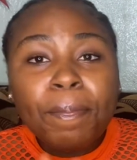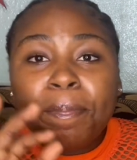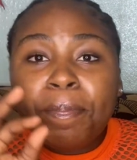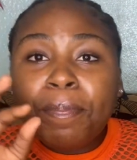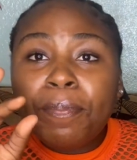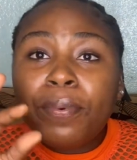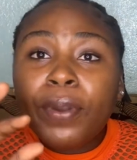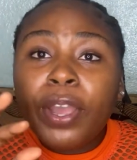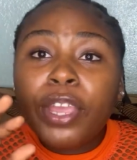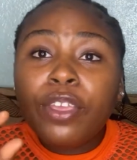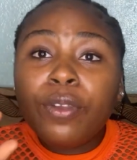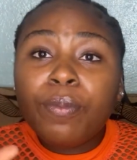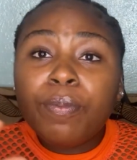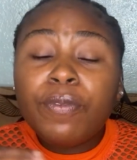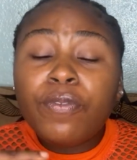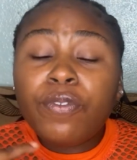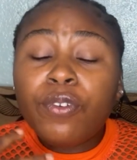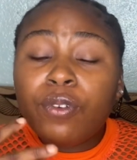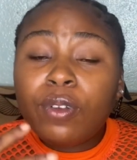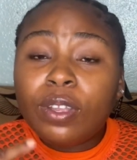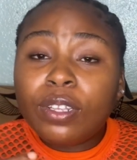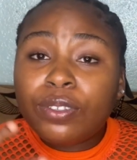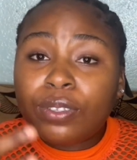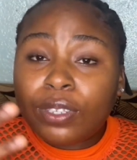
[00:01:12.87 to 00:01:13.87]
if you
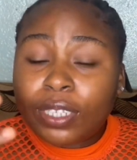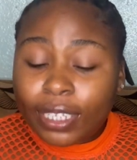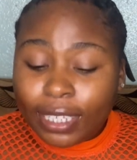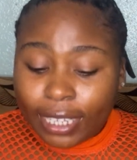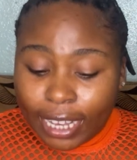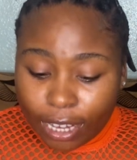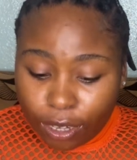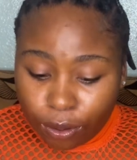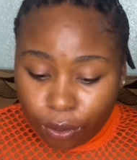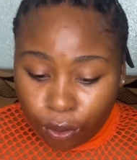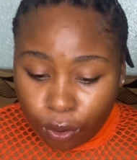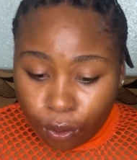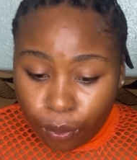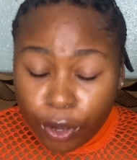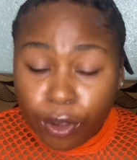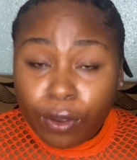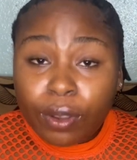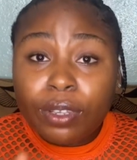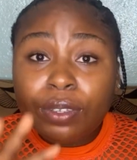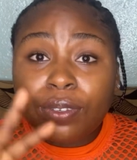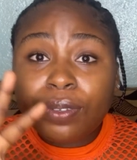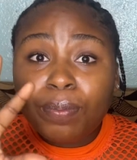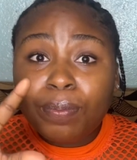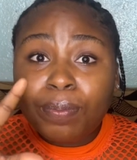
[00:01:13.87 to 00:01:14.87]
want to start or when you
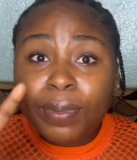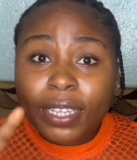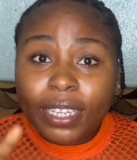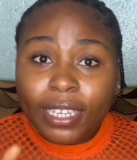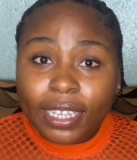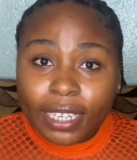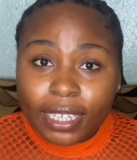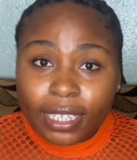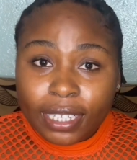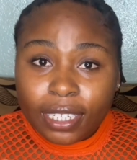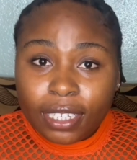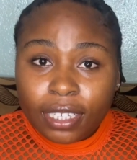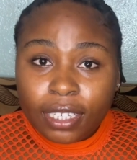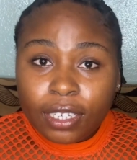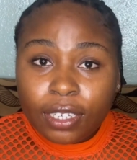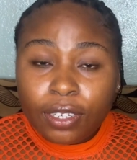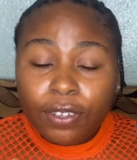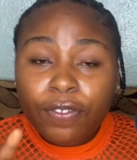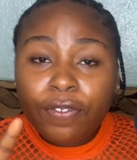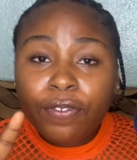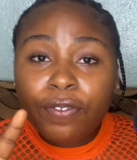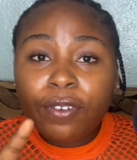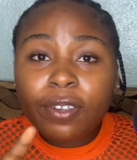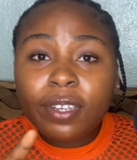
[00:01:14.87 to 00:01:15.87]
want to begin, the
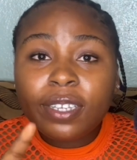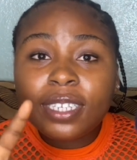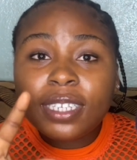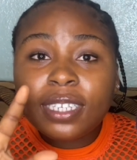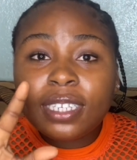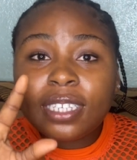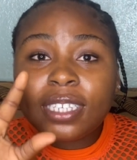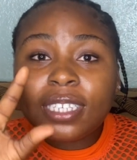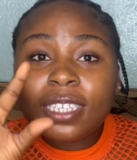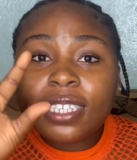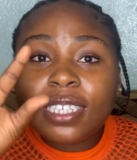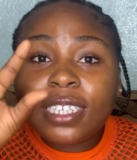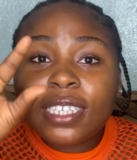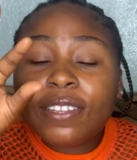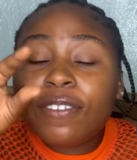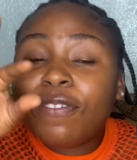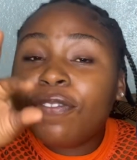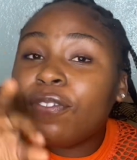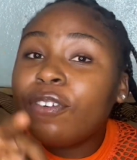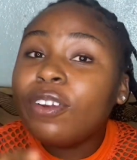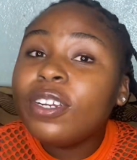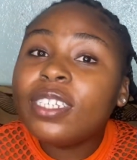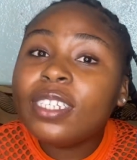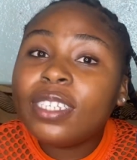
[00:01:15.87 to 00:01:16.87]

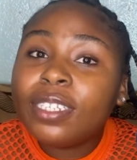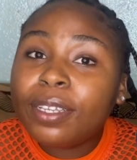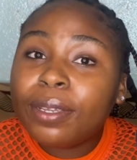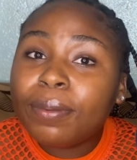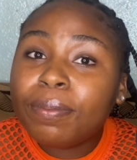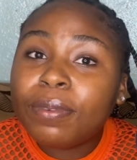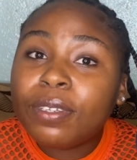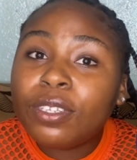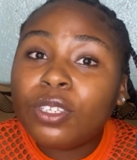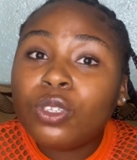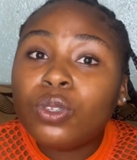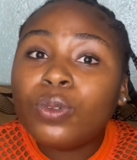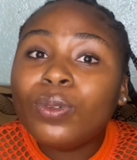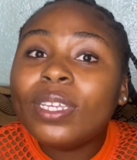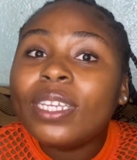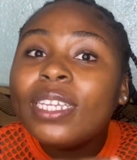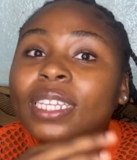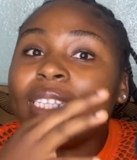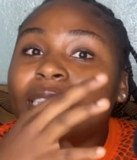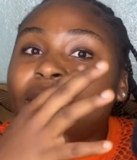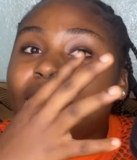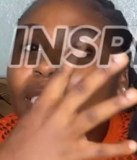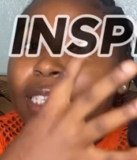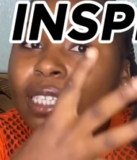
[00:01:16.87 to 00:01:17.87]
first step is to
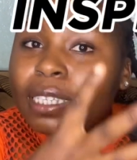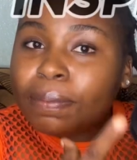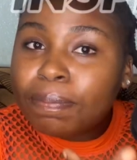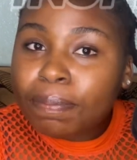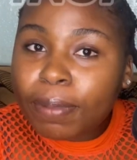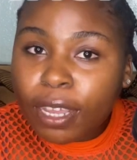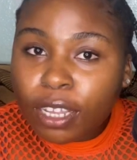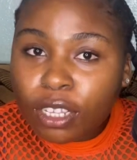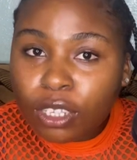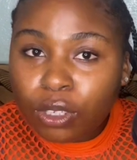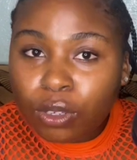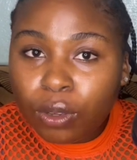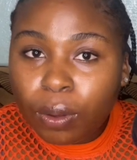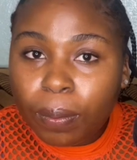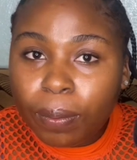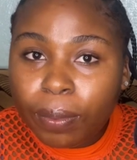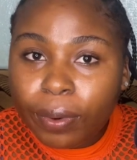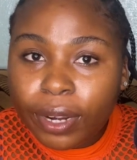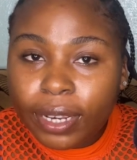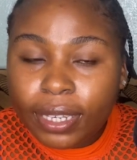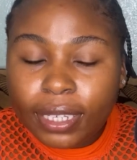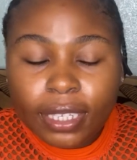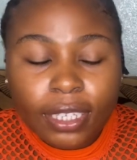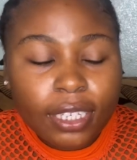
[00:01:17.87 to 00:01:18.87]
inspect your
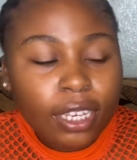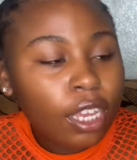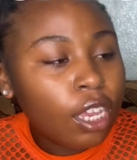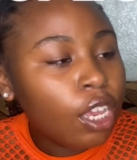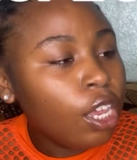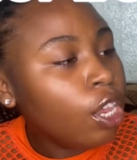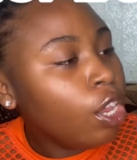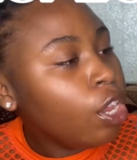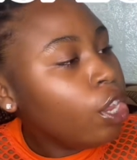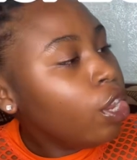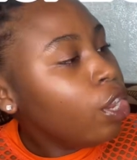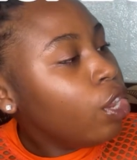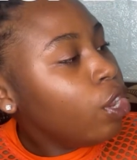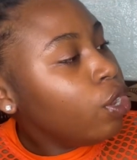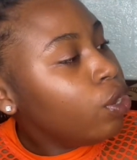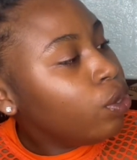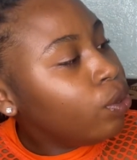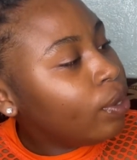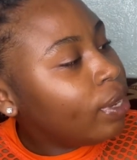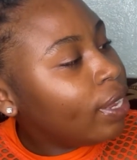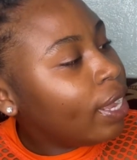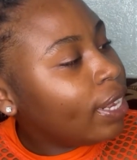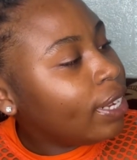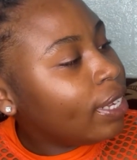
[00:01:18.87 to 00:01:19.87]
breast.
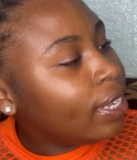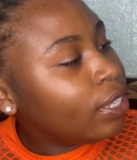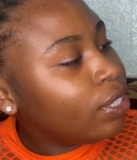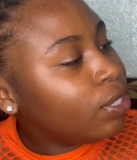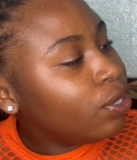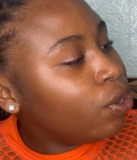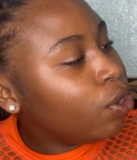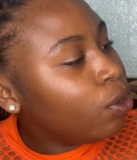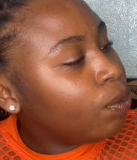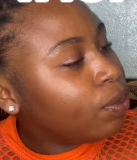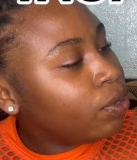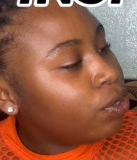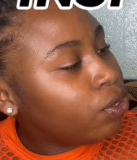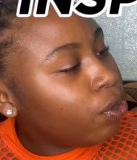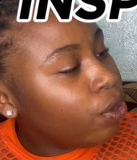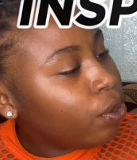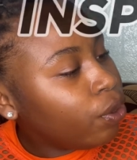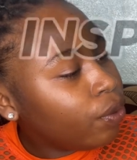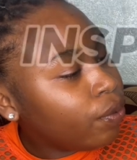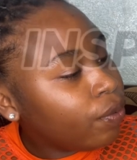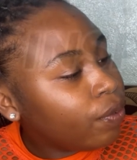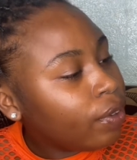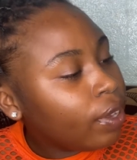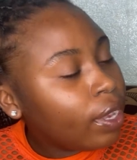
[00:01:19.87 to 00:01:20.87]
Look at it, you
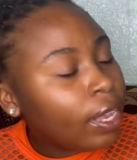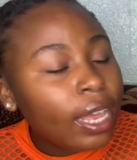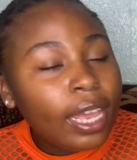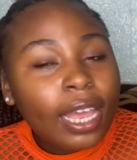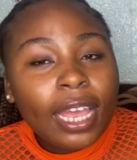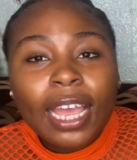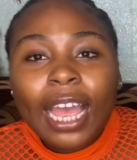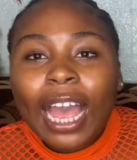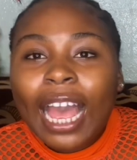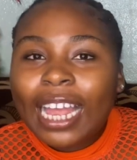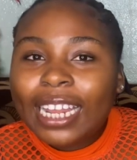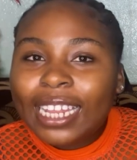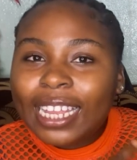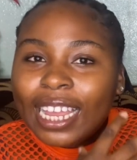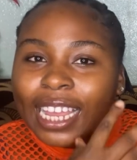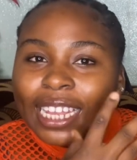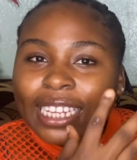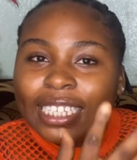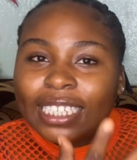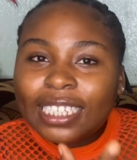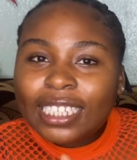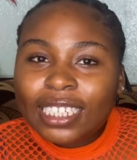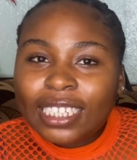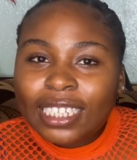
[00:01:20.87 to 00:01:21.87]
observe. Are there any
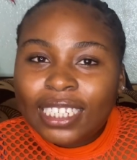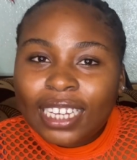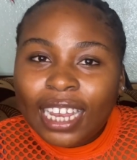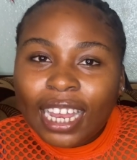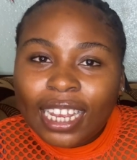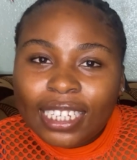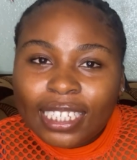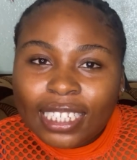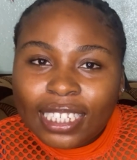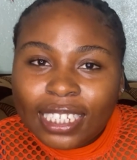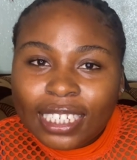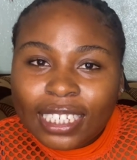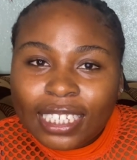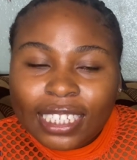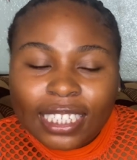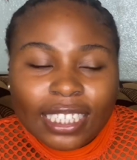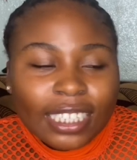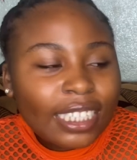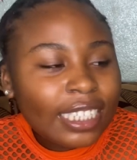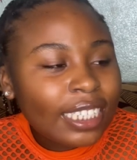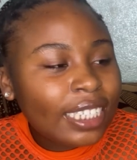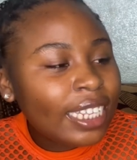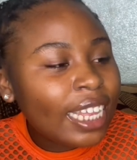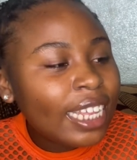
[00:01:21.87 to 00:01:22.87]
discharges?
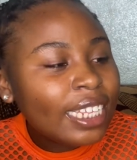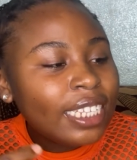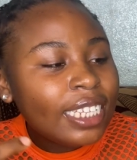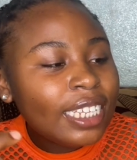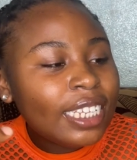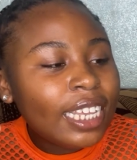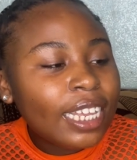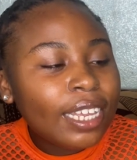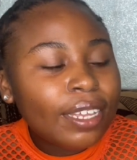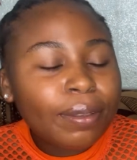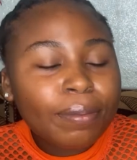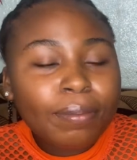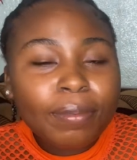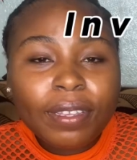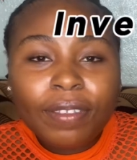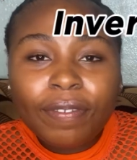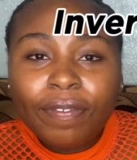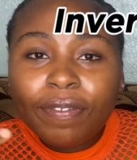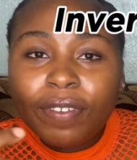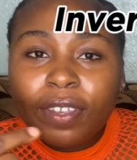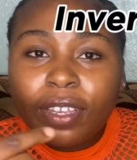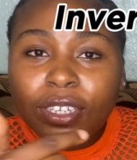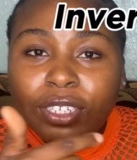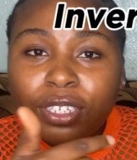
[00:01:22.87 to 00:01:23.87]
Is there any
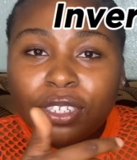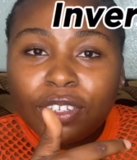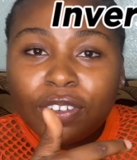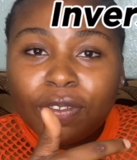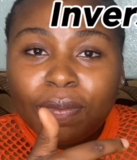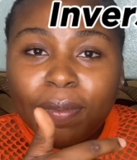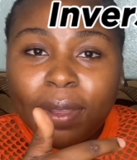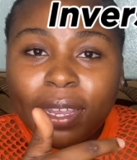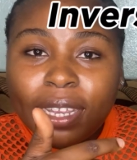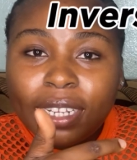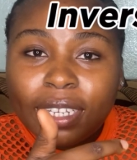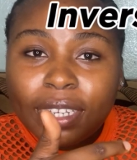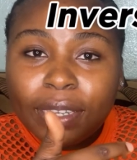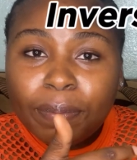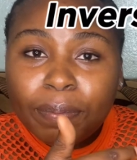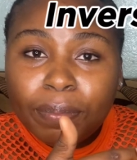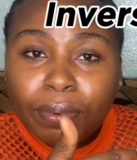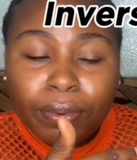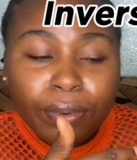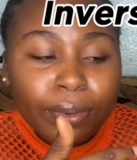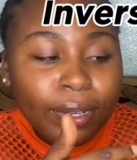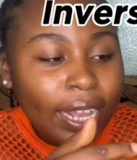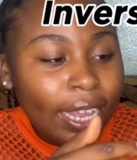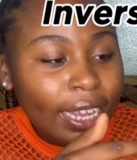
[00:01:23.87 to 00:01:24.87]
inversion of my
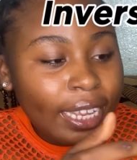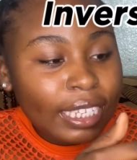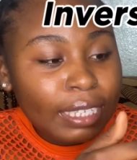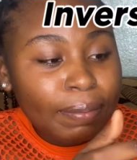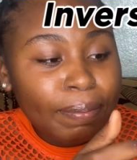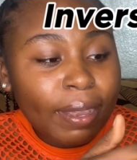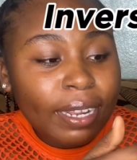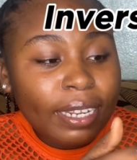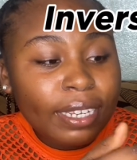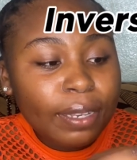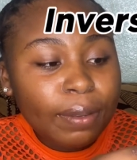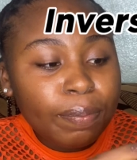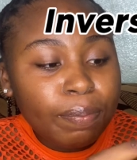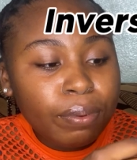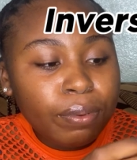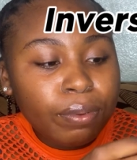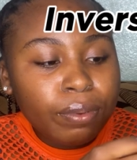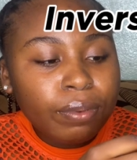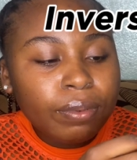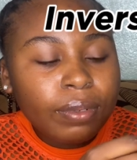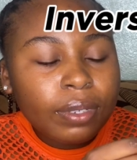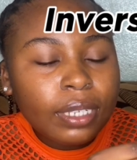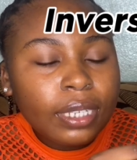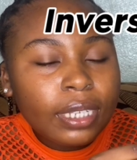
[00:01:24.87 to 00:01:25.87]
nipple? Like, is my
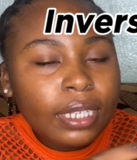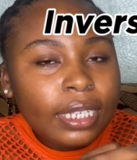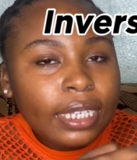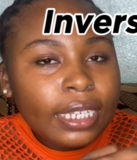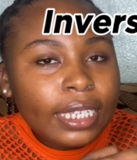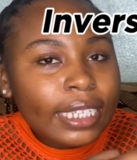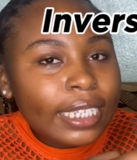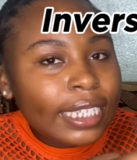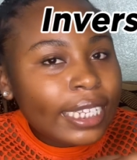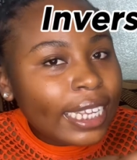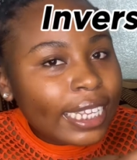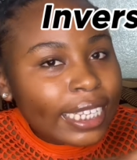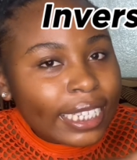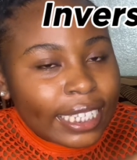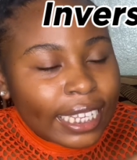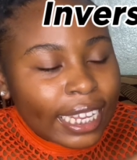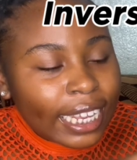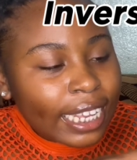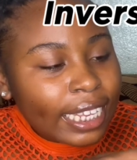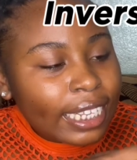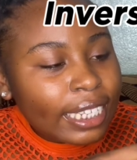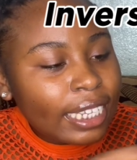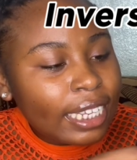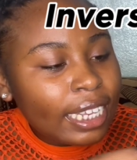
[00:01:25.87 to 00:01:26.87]
nipple
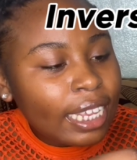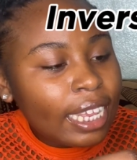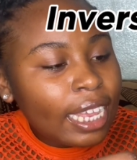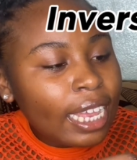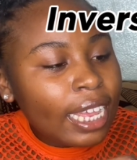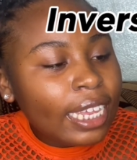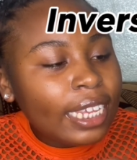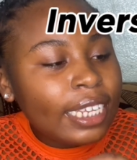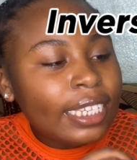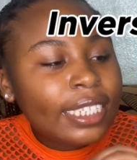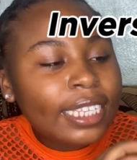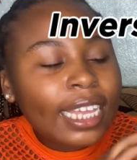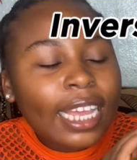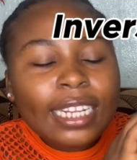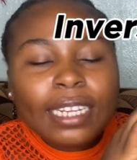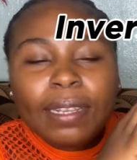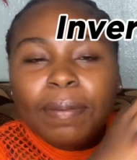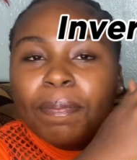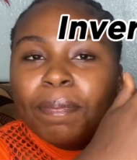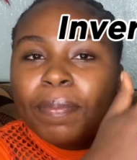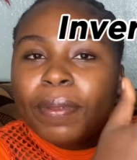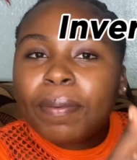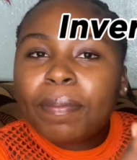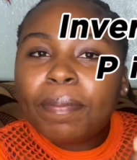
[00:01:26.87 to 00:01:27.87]
indented? Is there any
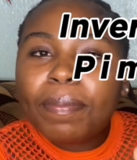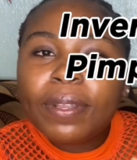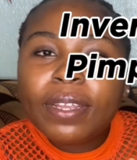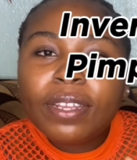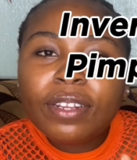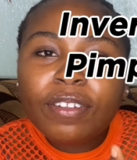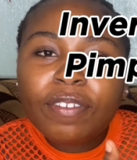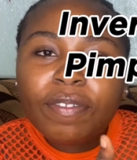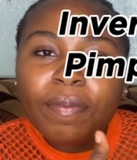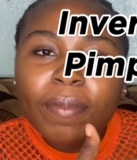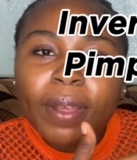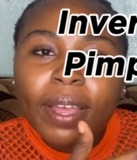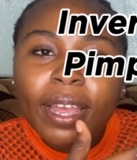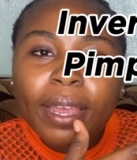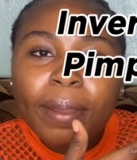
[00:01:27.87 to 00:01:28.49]
pimpling of my